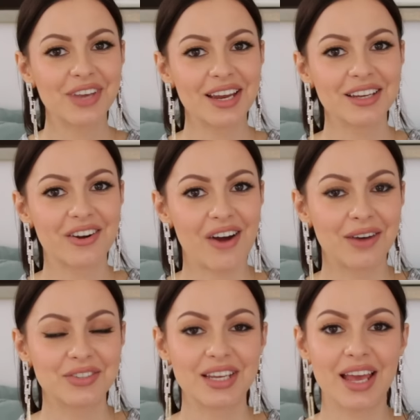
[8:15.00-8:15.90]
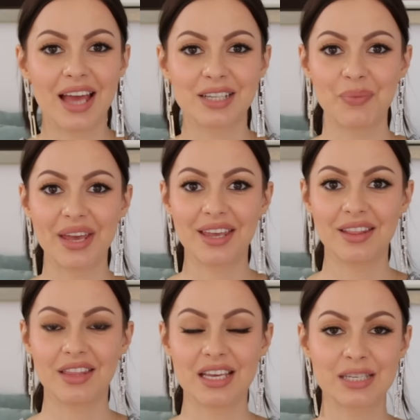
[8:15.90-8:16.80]
getting crafty and
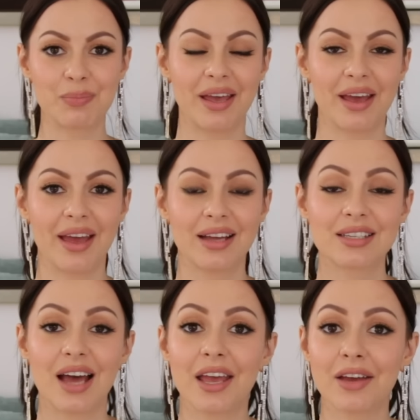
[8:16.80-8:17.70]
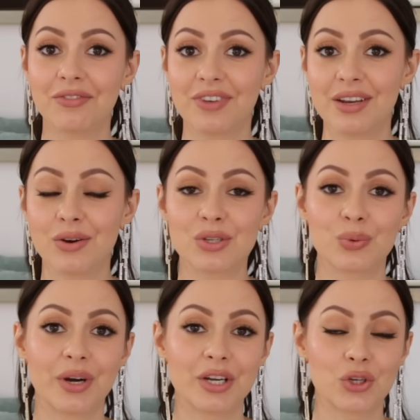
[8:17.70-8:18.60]
making things by hand, I have
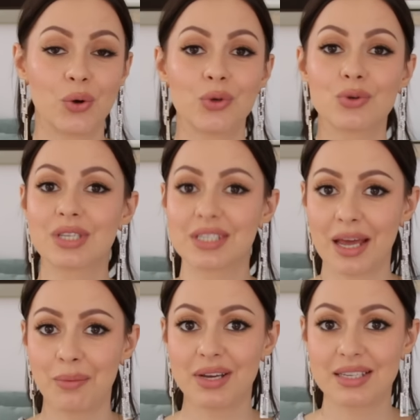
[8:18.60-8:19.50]
videos where I show you step by